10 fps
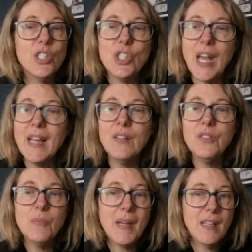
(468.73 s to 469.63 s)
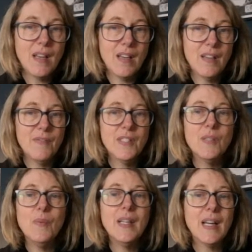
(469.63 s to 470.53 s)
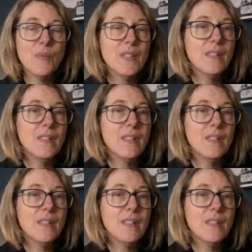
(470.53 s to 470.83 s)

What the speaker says: jangled my nerves when I was